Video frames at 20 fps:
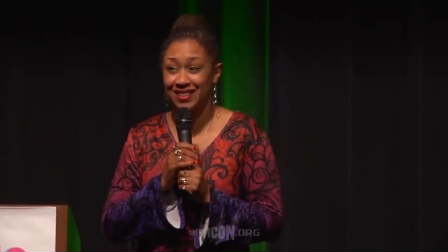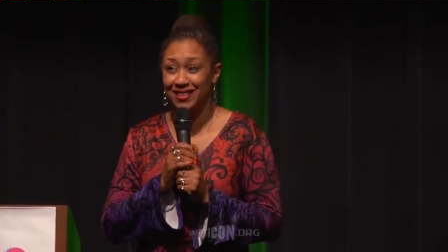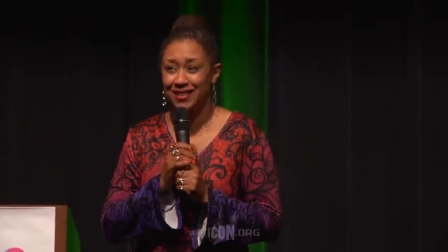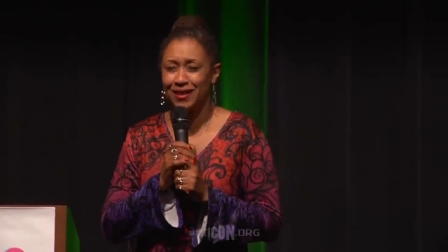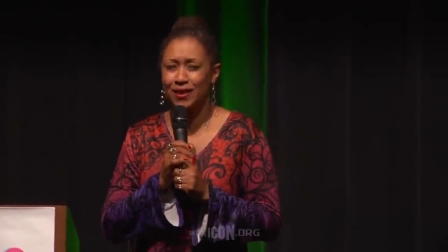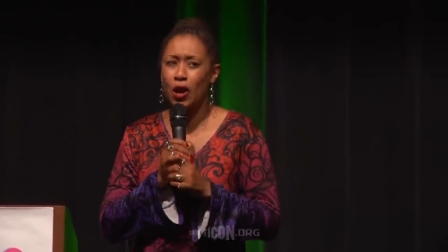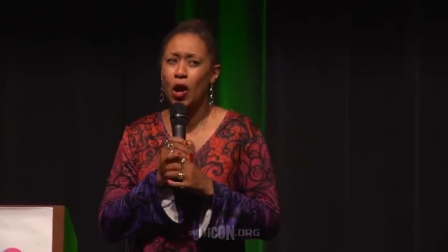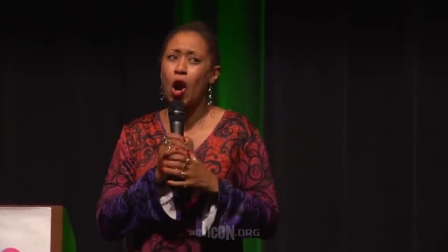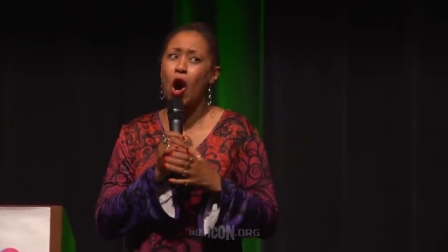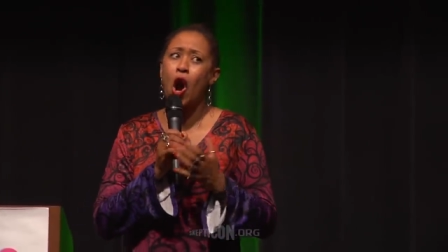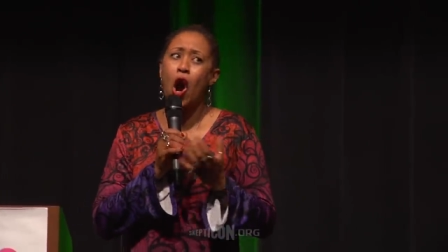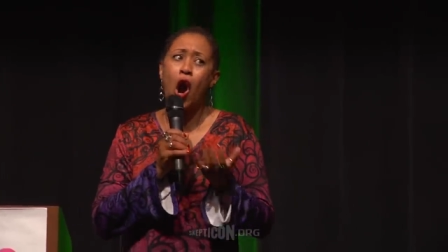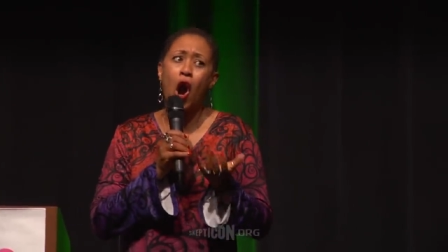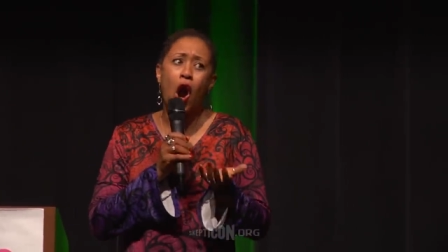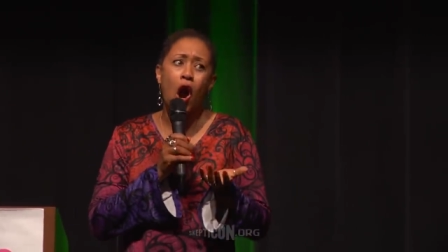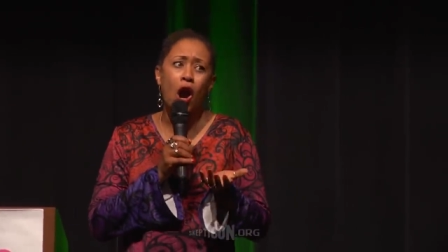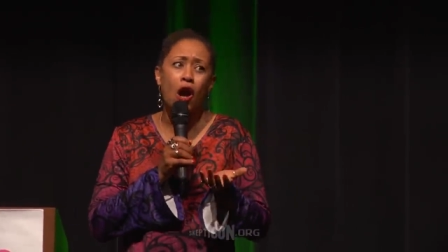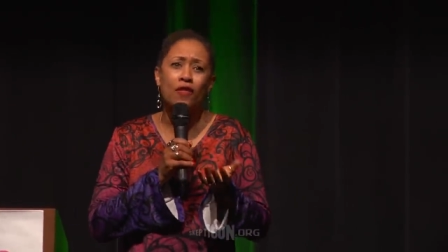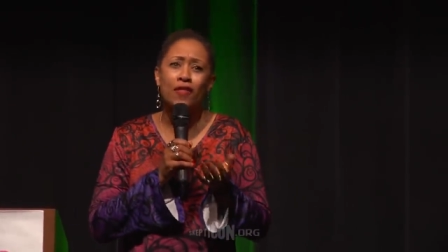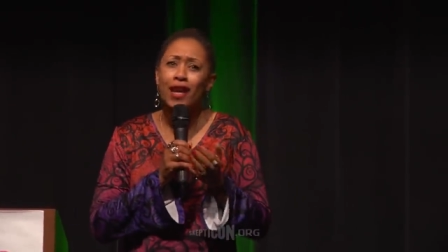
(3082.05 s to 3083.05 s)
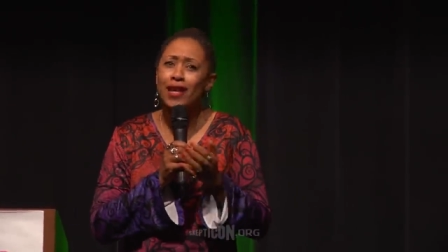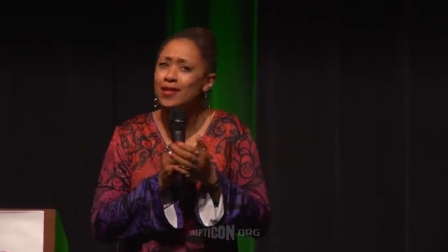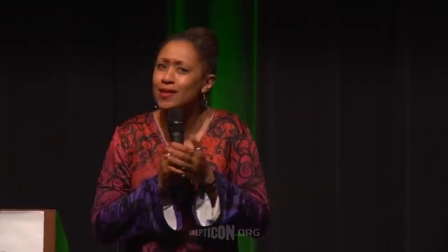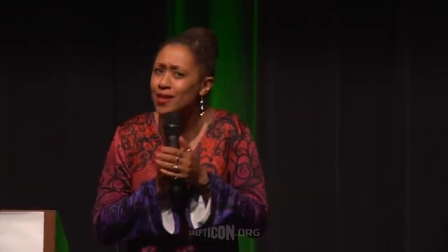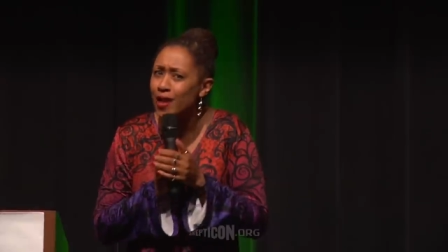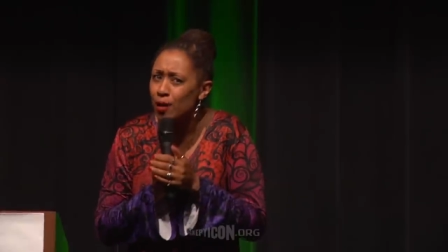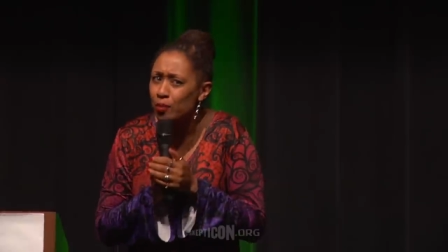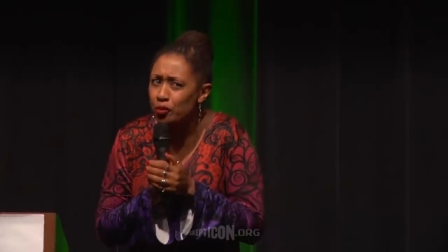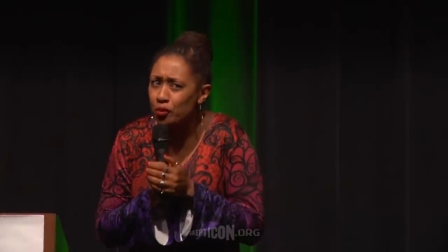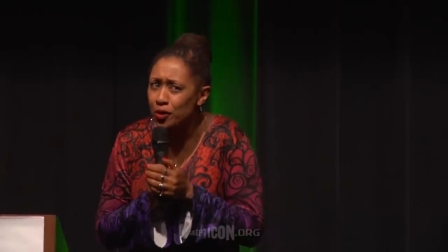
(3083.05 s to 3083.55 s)
like, oh, that's
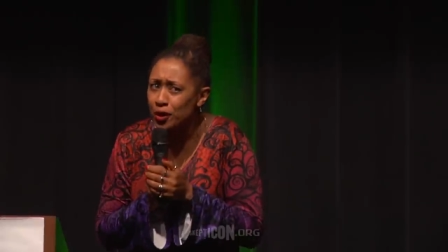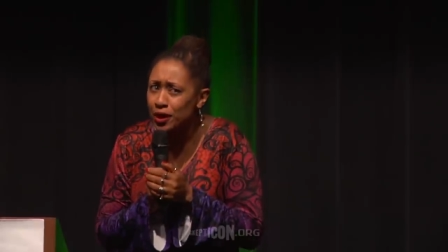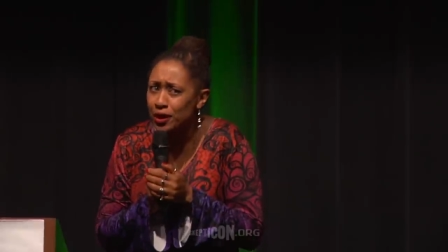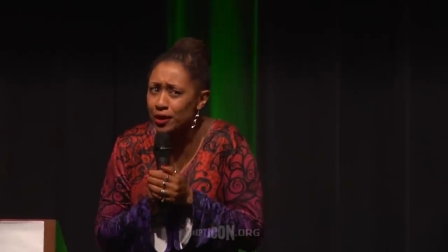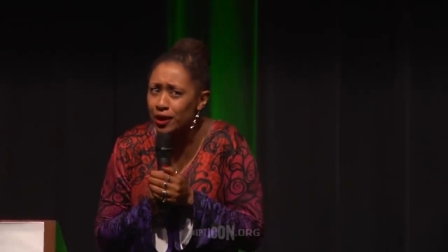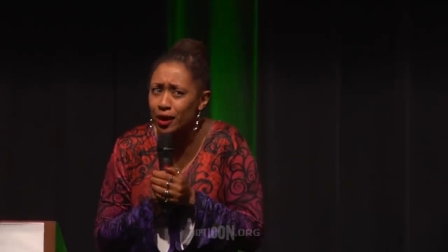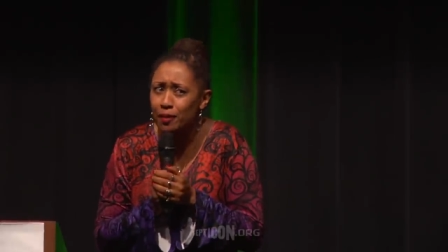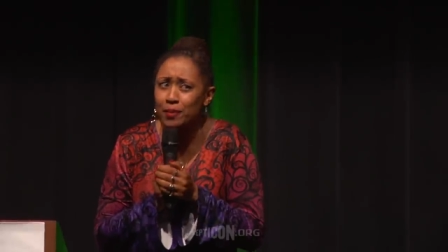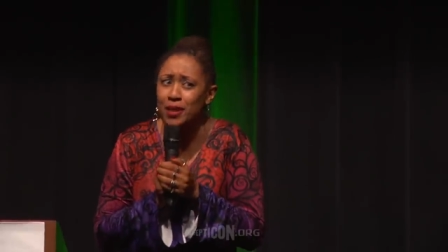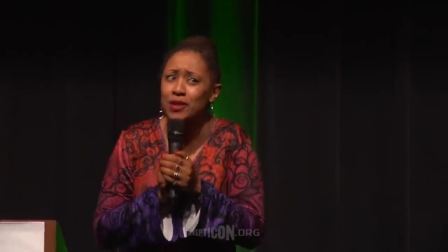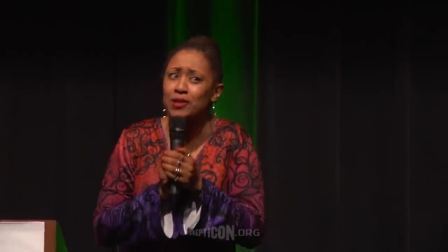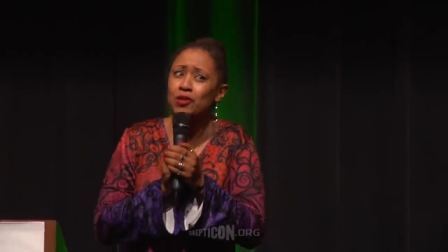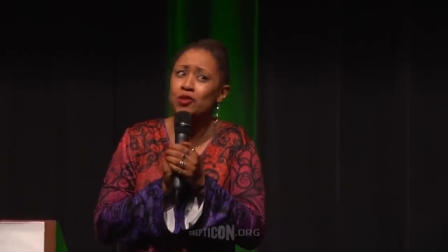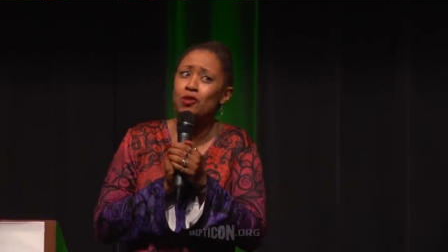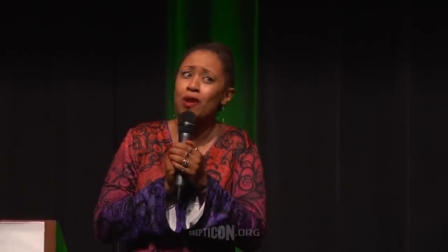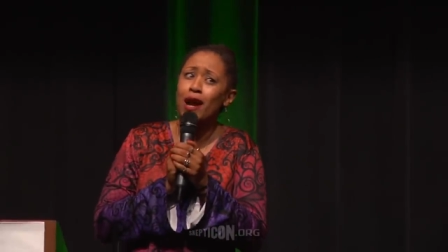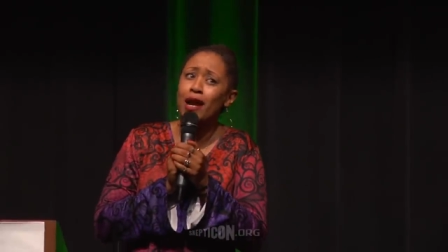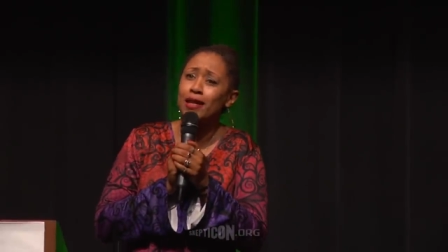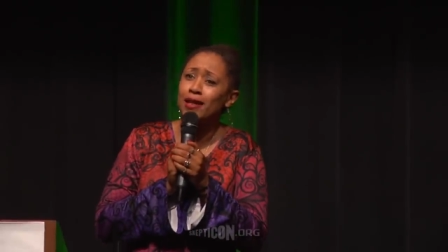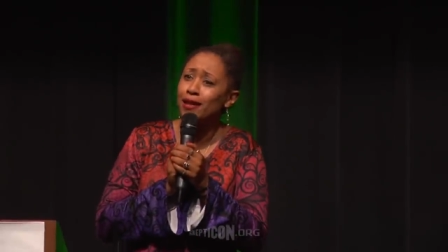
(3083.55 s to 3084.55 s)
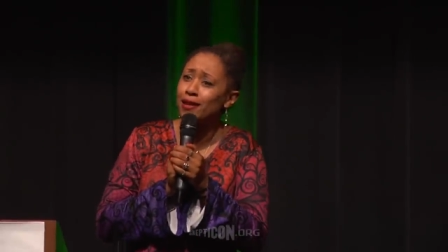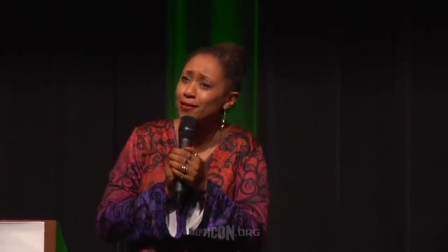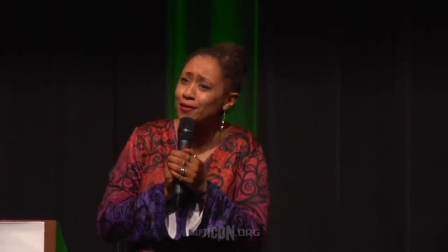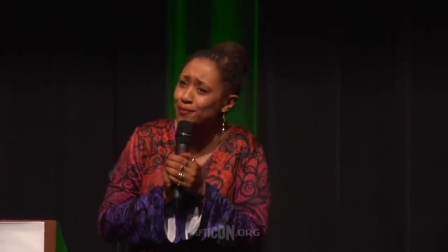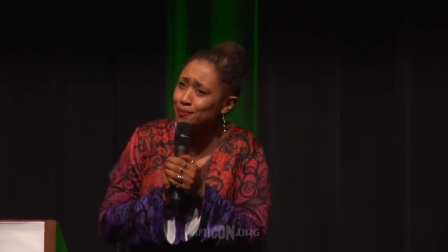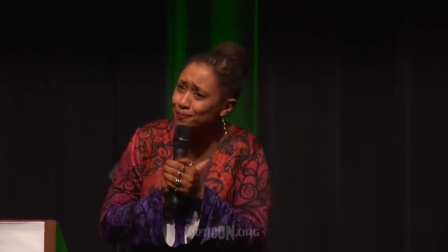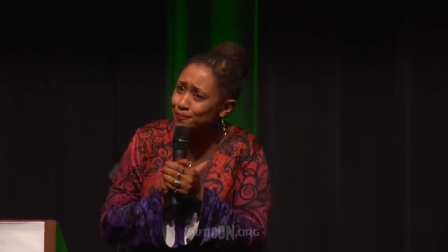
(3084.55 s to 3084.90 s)
not pre cum, it's crying.